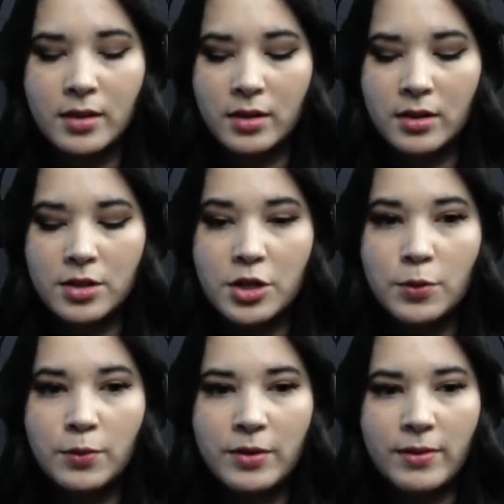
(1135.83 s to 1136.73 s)
So
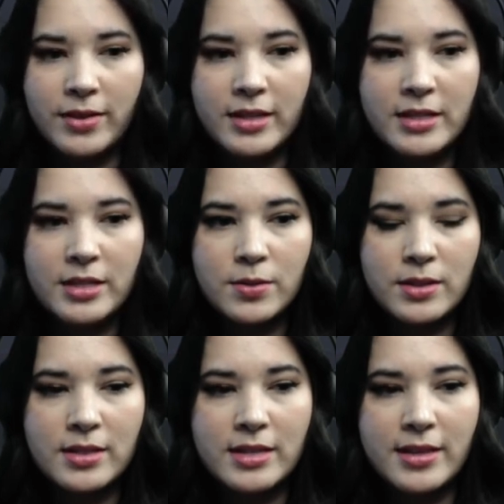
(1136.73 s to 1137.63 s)
when we run this, you
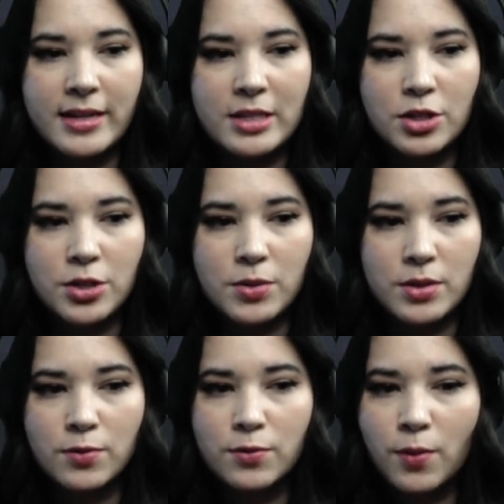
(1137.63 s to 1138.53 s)
can see that it's
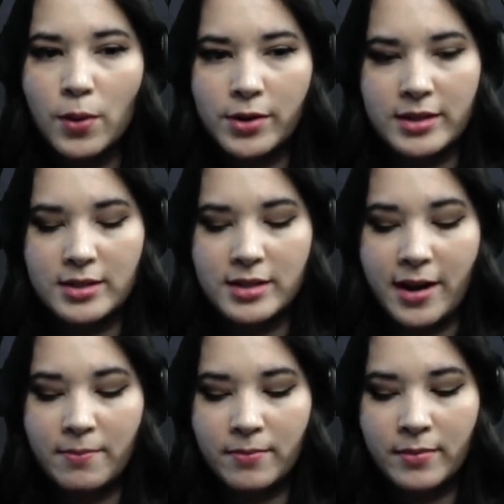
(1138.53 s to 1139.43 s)
chosen 4 this
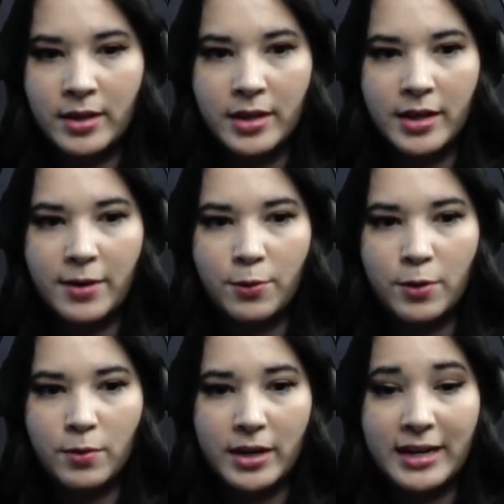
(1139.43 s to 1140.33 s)
time. If we
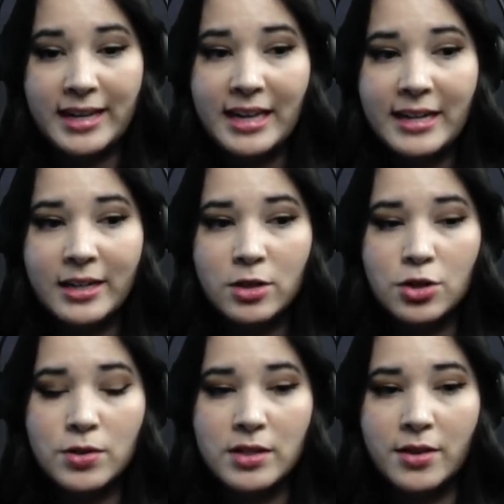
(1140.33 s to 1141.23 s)
run it again, it'll
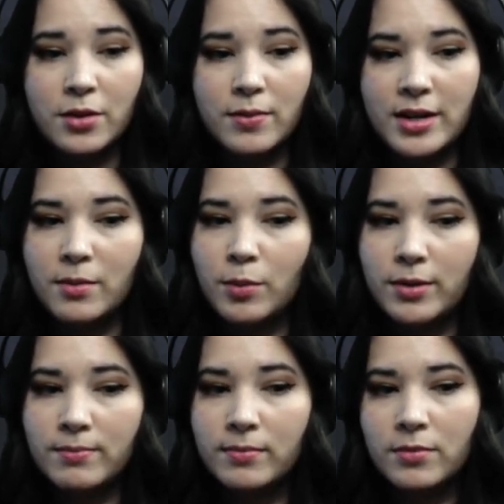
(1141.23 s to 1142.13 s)
choose another random
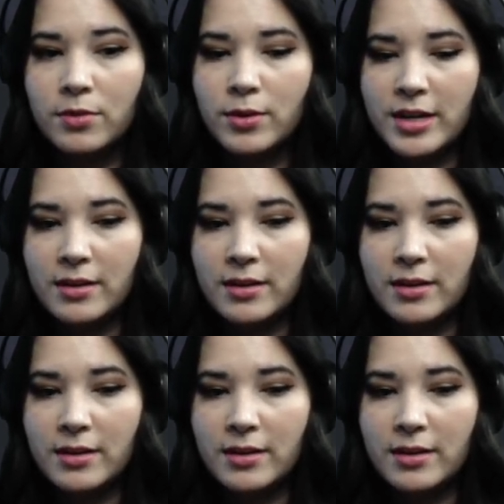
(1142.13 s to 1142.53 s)
one, 3.